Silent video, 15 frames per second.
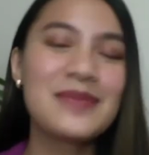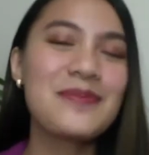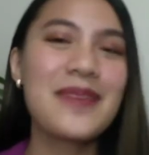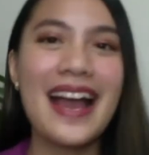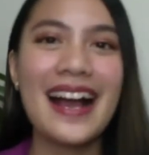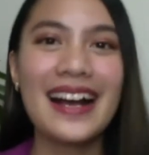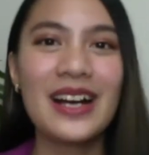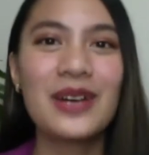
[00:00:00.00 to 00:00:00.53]

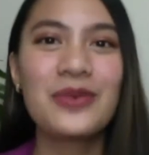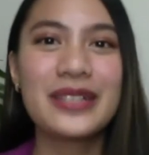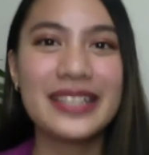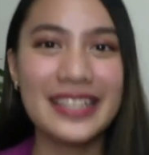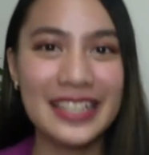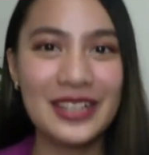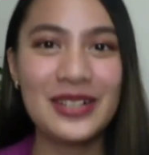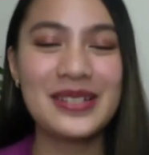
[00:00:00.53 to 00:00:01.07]
Bianca with
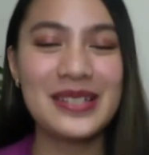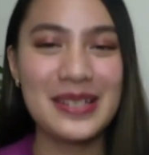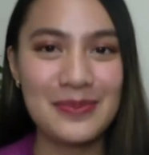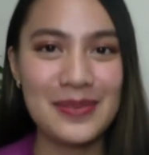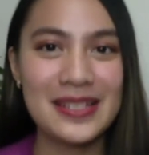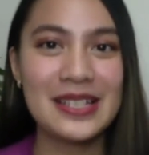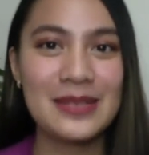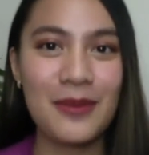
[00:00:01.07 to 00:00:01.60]
Leaders in
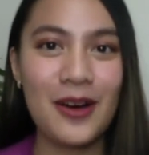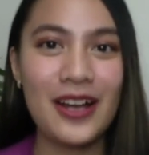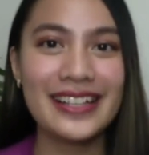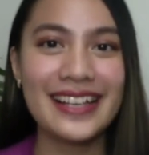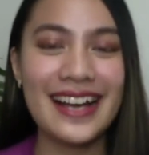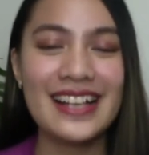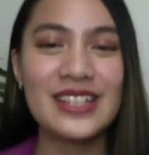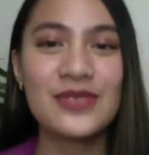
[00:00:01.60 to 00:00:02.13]
Business
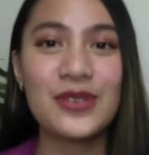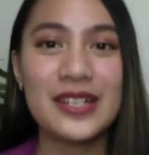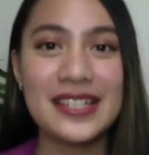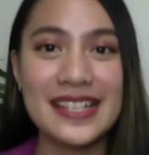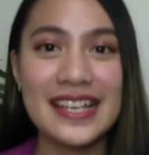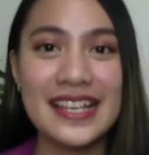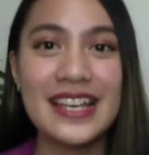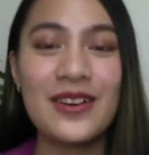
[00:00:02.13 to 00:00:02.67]
Podcast, where
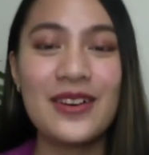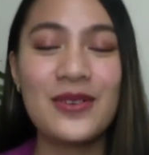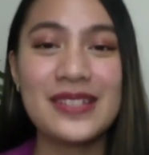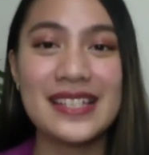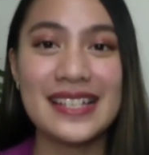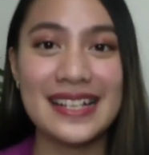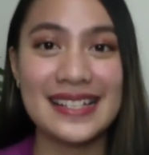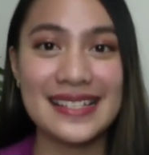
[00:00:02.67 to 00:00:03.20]
CEOs and
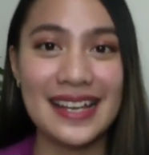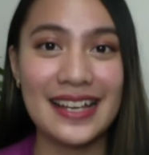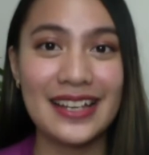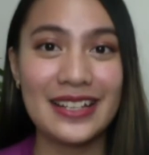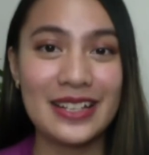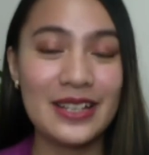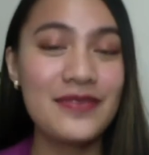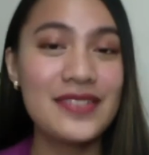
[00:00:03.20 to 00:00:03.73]

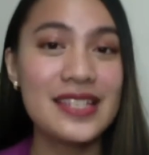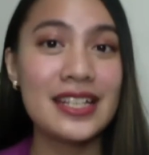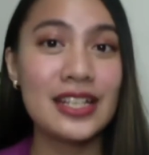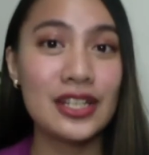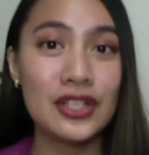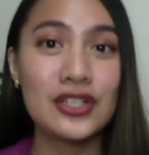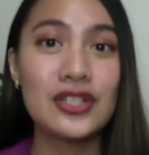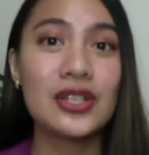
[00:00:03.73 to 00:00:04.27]
executives in
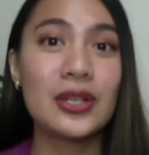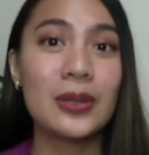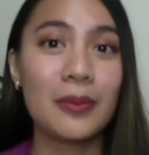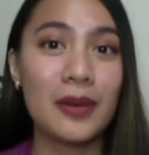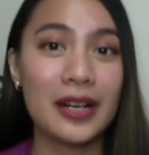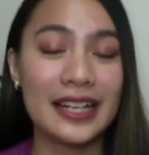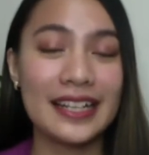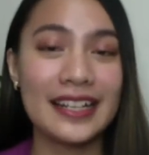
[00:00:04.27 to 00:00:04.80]
digital
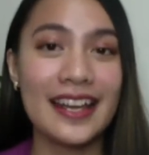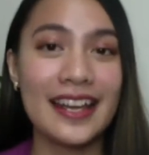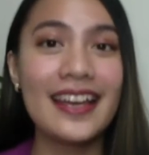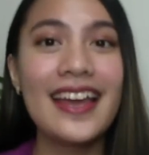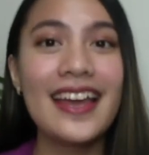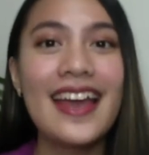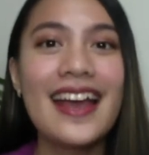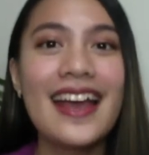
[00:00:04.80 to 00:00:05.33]
marketing
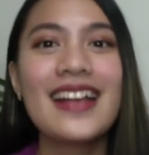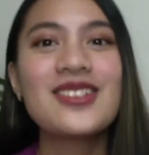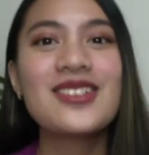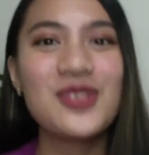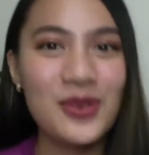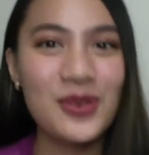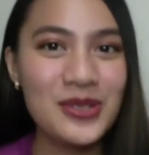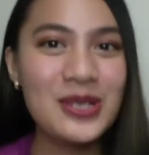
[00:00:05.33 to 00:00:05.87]
and
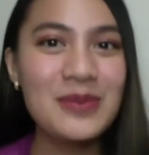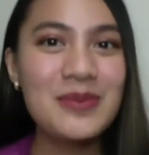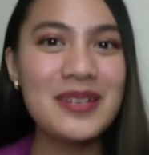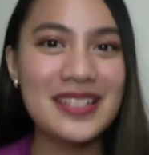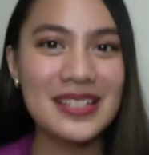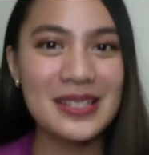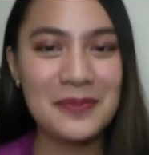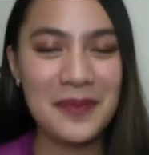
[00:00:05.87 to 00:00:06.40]
social media
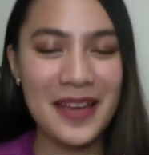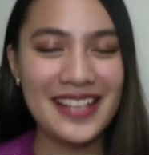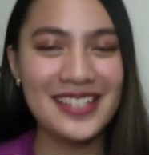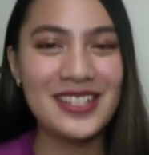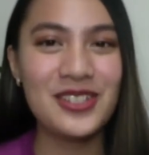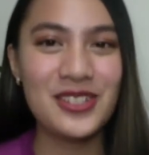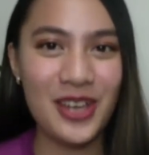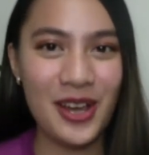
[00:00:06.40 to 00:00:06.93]
space
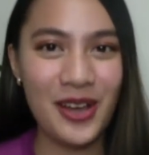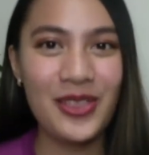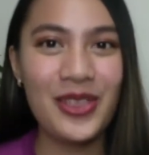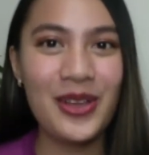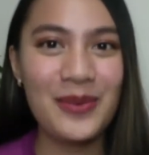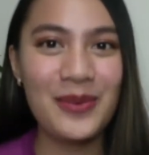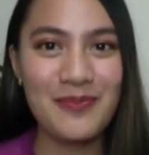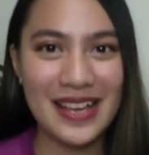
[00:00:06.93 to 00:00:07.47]
share their
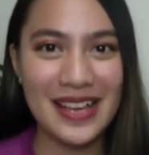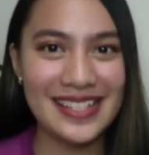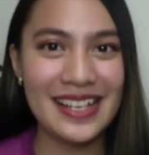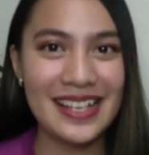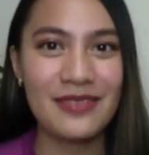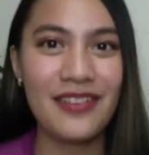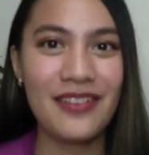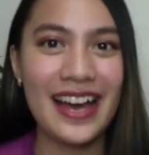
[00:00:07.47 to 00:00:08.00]
best
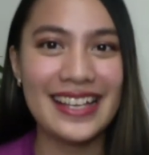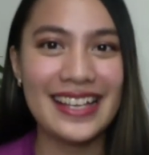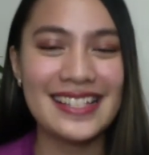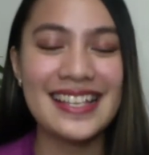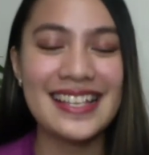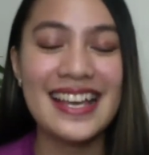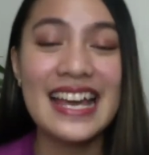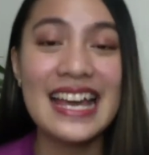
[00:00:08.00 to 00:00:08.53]
advice.
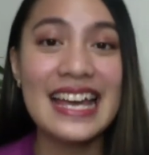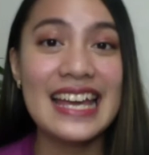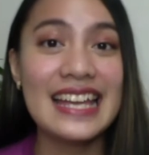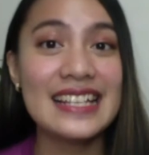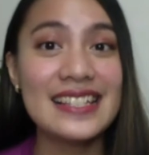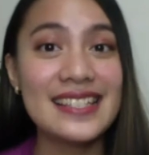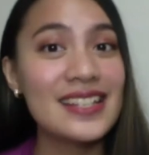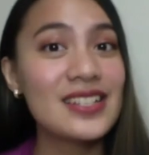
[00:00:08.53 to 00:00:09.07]
It is
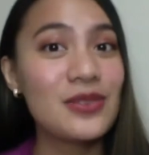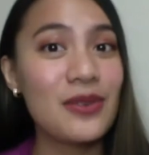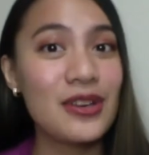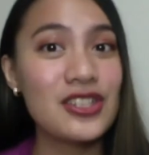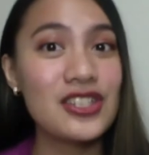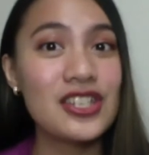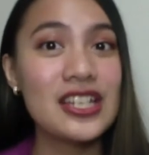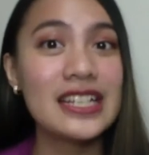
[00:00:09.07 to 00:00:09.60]
6
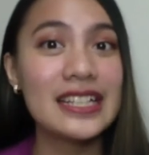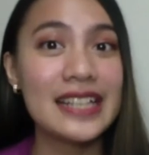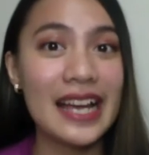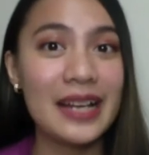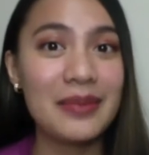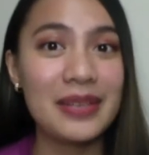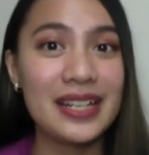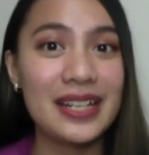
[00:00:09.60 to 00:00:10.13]
questions in 9
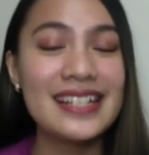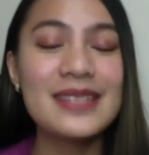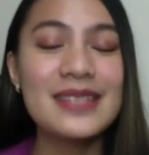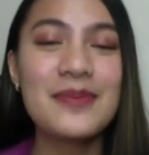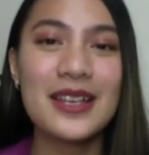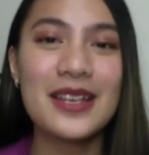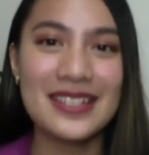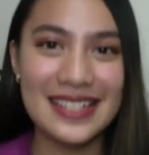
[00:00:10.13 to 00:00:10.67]
minutes
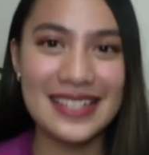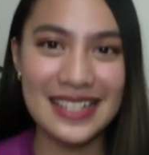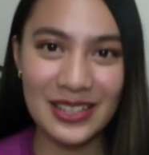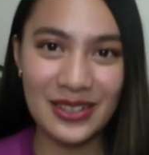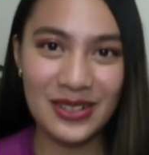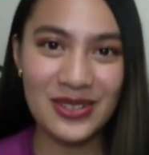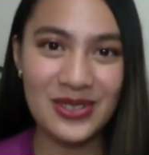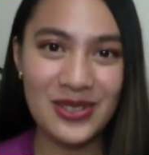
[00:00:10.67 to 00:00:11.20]
because
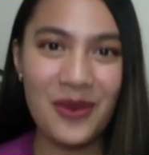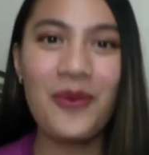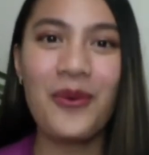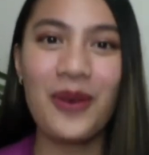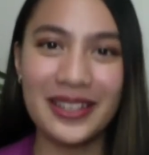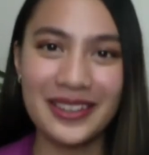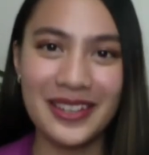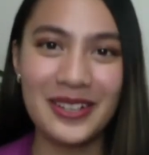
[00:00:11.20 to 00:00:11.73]
leaders know what
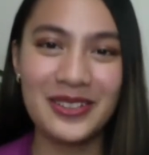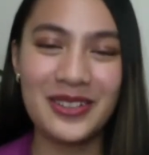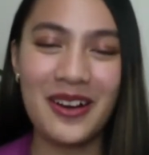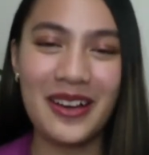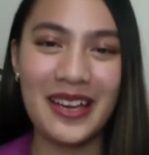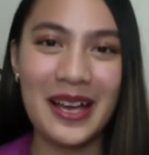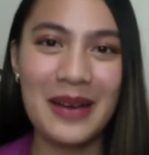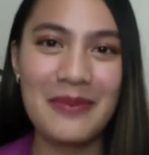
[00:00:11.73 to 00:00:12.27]
they're
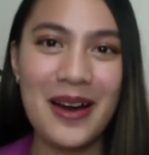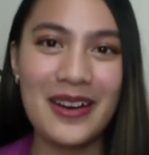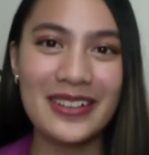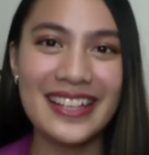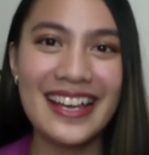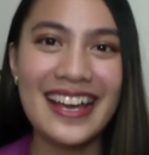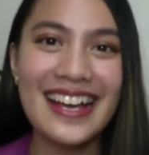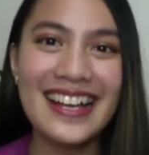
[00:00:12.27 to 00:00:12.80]
talking about.
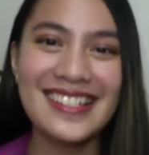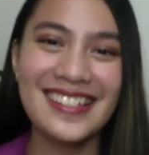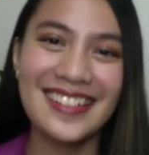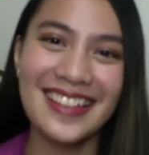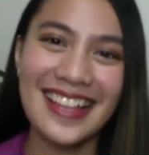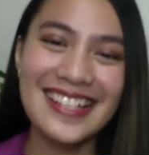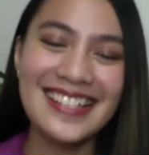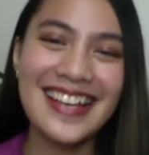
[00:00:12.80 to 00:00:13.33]
So
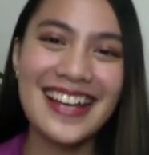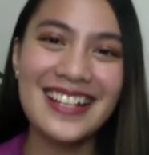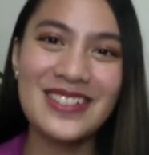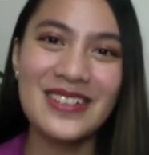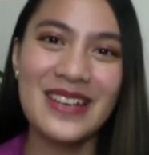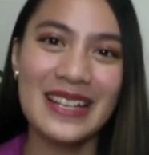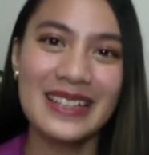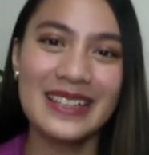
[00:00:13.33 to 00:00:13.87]
let's get to
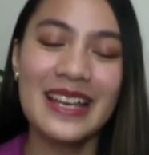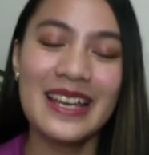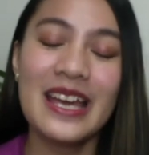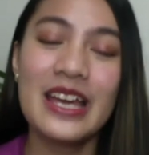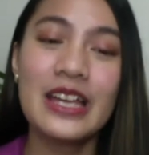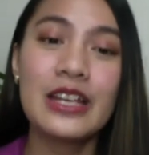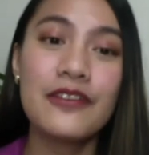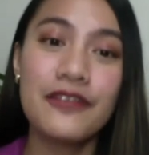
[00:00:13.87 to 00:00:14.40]
it.
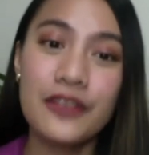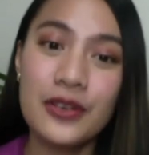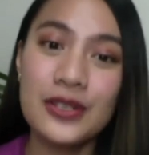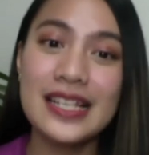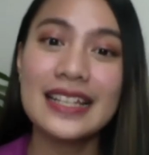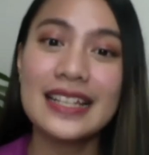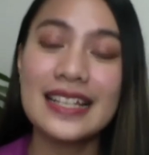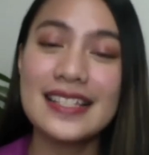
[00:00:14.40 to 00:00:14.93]
In a few
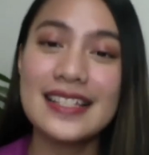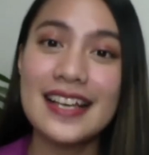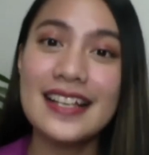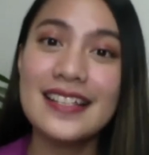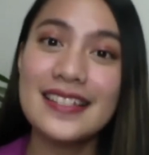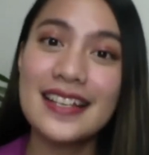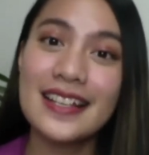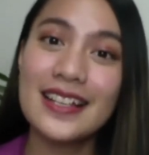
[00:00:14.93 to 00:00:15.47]
sentences,
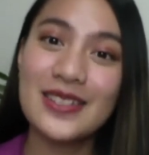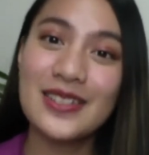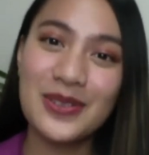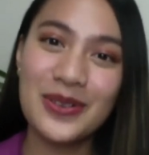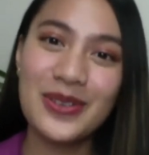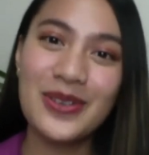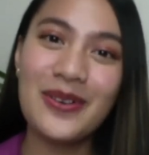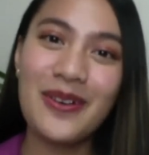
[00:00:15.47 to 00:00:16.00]
tell us who
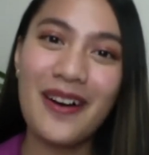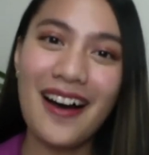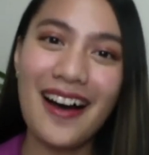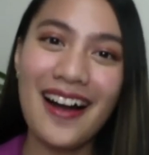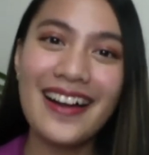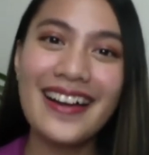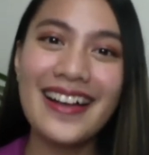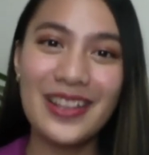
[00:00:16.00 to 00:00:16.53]
you
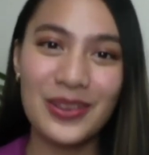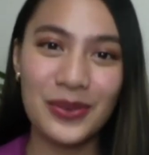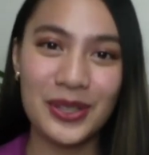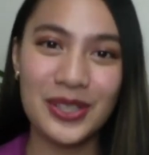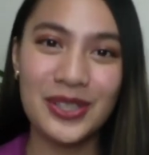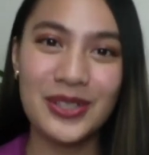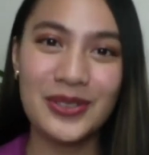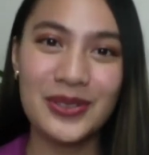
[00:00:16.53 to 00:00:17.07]
are and what
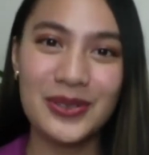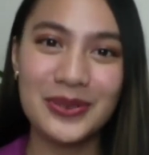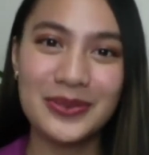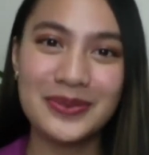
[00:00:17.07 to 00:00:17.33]
you do.